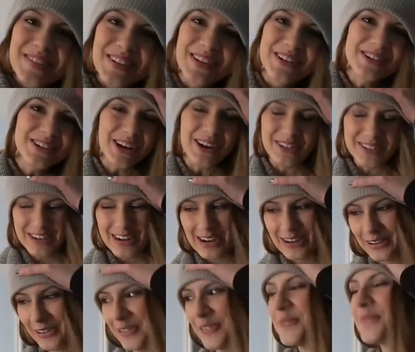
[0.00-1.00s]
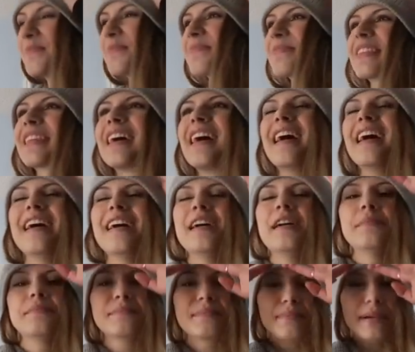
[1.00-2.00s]
of you who don't know,
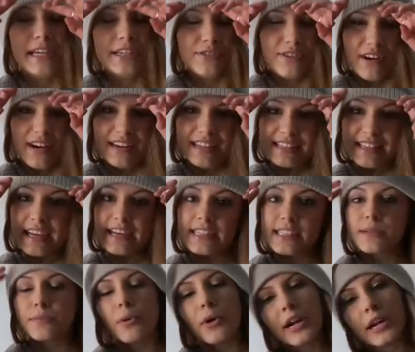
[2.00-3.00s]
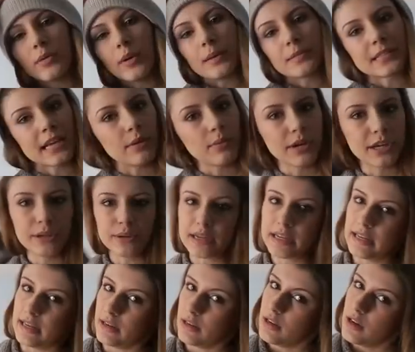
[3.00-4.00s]
Patreon is like a supporting website where you
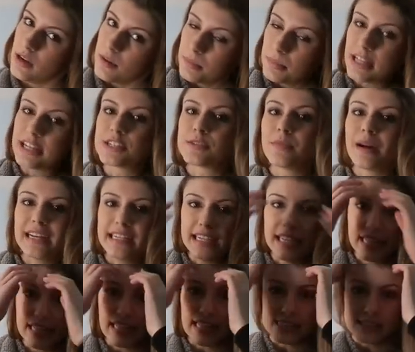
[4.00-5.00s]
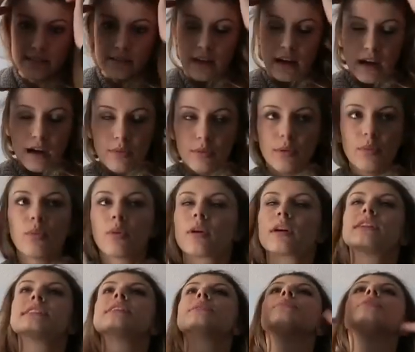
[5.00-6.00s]
can pledge money and get
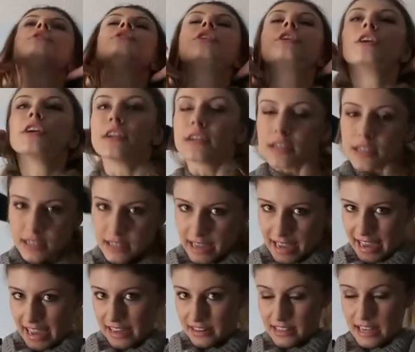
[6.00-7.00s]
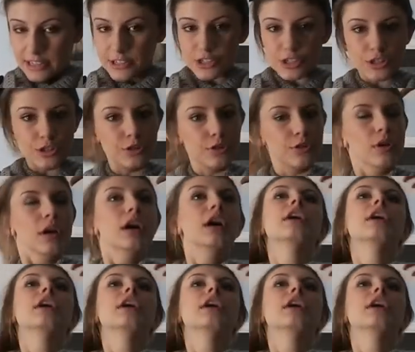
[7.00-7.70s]
rewards in return, and I do